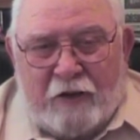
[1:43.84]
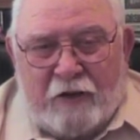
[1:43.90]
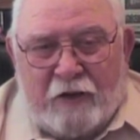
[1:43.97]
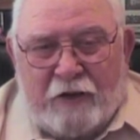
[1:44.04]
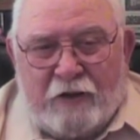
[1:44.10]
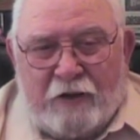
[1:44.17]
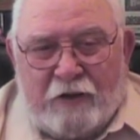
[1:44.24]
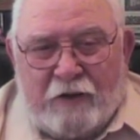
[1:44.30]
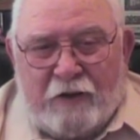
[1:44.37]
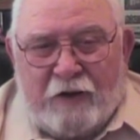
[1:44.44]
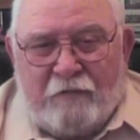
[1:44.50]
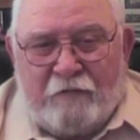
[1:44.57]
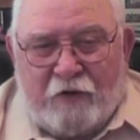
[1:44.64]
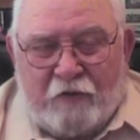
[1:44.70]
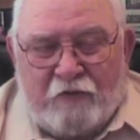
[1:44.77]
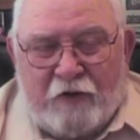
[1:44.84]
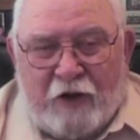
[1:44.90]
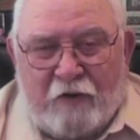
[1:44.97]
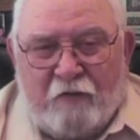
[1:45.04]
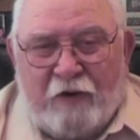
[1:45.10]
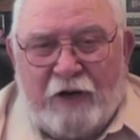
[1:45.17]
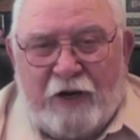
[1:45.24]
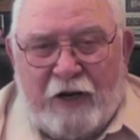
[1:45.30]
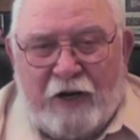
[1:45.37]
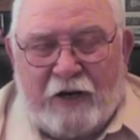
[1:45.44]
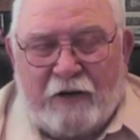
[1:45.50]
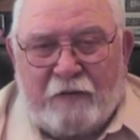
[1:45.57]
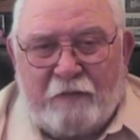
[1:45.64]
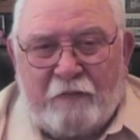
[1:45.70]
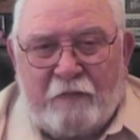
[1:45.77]
if you think we need
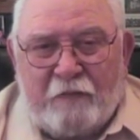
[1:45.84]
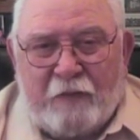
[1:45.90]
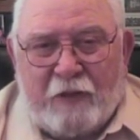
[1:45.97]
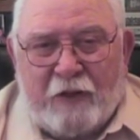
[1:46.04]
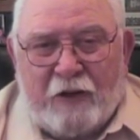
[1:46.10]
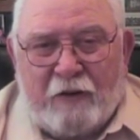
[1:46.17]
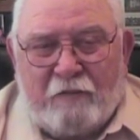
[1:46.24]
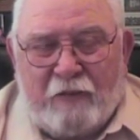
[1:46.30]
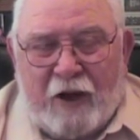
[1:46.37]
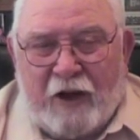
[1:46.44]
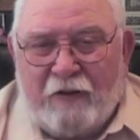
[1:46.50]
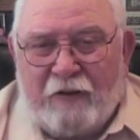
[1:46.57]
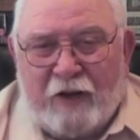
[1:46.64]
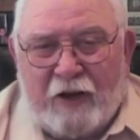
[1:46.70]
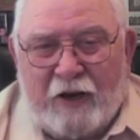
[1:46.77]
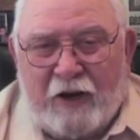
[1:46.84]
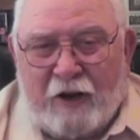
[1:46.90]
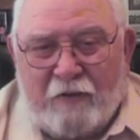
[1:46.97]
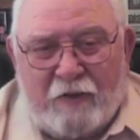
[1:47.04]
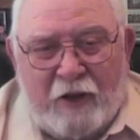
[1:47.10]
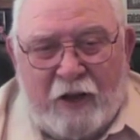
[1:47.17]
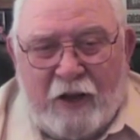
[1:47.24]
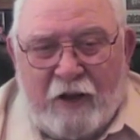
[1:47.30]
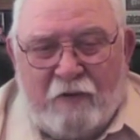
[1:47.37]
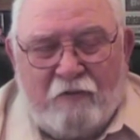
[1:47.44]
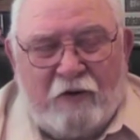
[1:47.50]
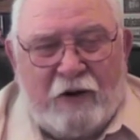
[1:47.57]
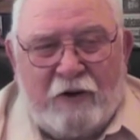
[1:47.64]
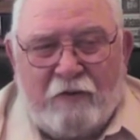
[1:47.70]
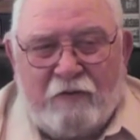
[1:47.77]
it, and by then,
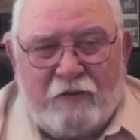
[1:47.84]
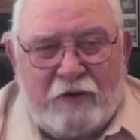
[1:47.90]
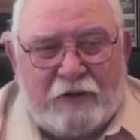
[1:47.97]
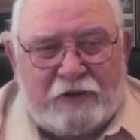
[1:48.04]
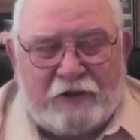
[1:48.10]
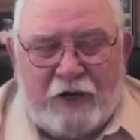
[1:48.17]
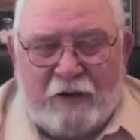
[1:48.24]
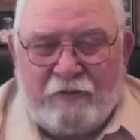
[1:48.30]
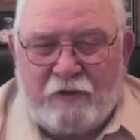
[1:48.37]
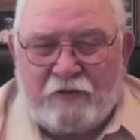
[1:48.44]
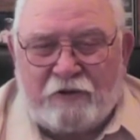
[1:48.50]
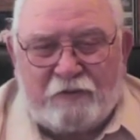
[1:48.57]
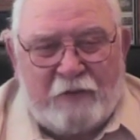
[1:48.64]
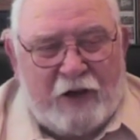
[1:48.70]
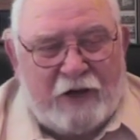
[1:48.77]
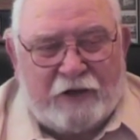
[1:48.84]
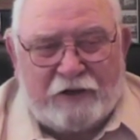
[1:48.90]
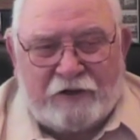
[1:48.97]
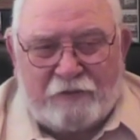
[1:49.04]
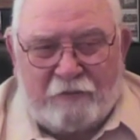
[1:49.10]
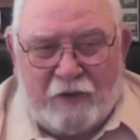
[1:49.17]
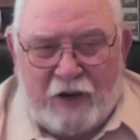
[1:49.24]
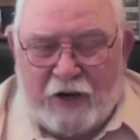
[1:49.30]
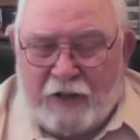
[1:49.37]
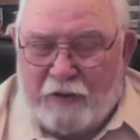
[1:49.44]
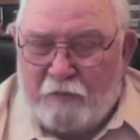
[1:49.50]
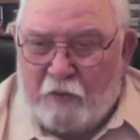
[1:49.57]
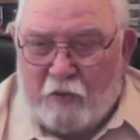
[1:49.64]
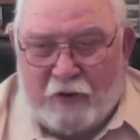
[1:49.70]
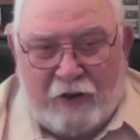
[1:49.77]
this company was making some money.
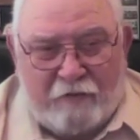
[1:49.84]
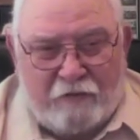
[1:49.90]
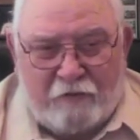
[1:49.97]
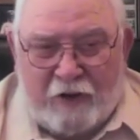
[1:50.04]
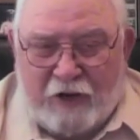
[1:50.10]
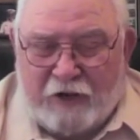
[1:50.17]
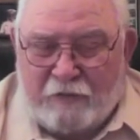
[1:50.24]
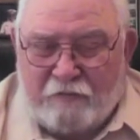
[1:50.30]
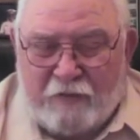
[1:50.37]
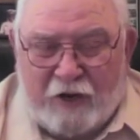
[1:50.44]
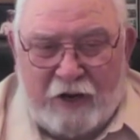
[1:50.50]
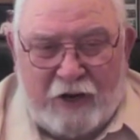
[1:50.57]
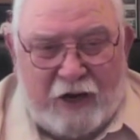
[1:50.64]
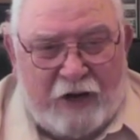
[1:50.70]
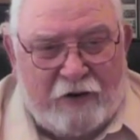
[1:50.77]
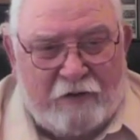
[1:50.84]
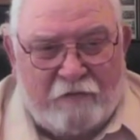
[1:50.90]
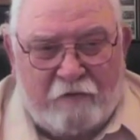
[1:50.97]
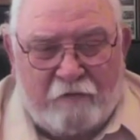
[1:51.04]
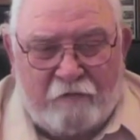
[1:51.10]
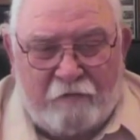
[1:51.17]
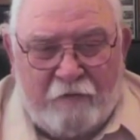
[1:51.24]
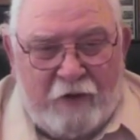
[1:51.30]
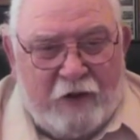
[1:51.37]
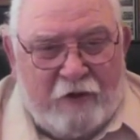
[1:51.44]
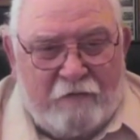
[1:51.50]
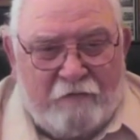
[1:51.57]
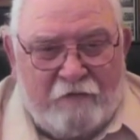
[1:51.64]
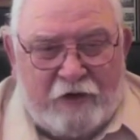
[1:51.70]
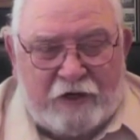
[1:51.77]
Boy, they were making money hand over
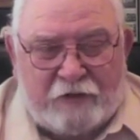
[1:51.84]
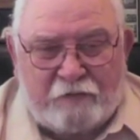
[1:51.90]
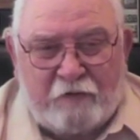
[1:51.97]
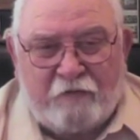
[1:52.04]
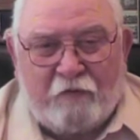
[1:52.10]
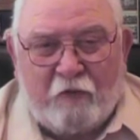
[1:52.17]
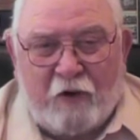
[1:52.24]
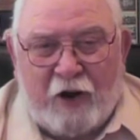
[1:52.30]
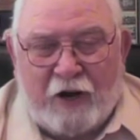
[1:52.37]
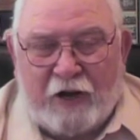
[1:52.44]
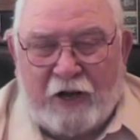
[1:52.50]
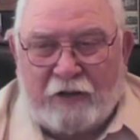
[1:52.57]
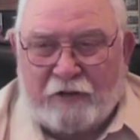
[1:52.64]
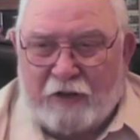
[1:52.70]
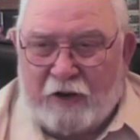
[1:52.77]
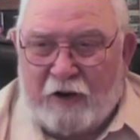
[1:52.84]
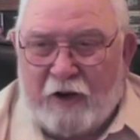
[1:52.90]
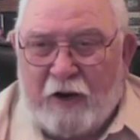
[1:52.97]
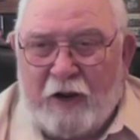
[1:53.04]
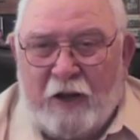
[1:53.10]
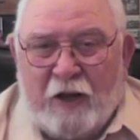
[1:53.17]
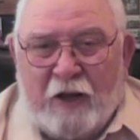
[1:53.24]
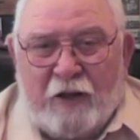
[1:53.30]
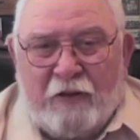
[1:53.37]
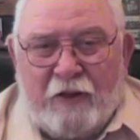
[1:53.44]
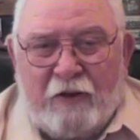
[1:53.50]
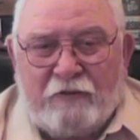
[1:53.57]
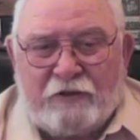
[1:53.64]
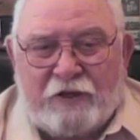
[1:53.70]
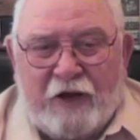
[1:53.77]
fist. Before I got there,
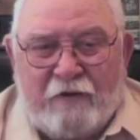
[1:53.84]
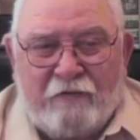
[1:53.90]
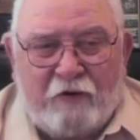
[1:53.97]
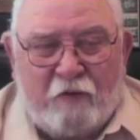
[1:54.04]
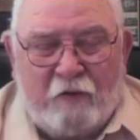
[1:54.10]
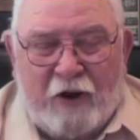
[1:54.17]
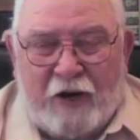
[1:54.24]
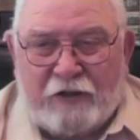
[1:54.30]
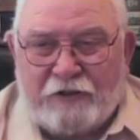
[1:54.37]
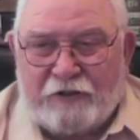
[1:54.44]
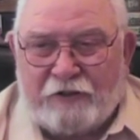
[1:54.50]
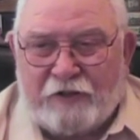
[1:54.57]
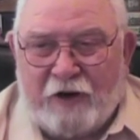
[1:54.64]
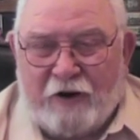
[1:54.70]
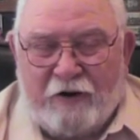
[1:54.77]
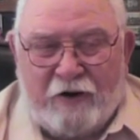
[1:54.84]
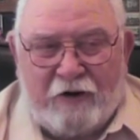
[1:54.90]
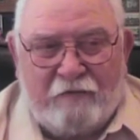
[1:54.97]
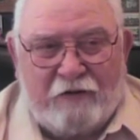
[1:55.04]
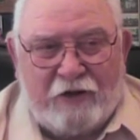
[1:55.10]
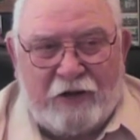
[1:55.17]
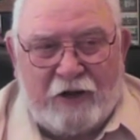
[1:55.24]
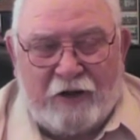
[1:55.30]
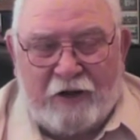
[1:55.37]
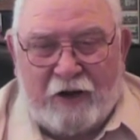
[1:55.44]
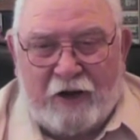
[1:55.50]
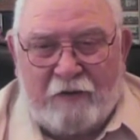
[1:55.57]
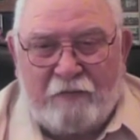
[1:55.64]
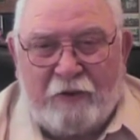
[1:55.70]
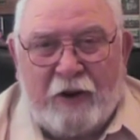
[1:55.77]
they was having wrecks and tearing everything
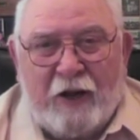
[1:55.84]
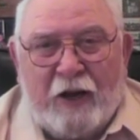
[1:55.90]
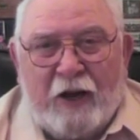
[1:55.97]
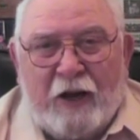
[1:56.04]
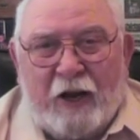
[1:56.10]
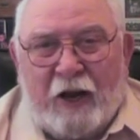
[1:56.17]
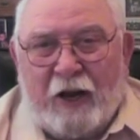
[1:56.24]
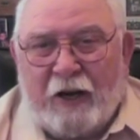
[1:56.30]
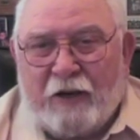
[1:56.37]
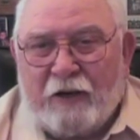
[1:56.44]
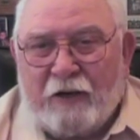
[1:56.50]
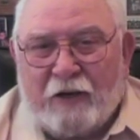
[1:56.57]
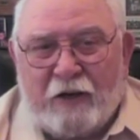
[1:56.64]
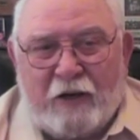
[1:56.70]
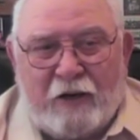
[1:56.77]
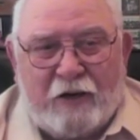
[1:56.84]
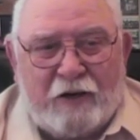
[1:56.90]
up, and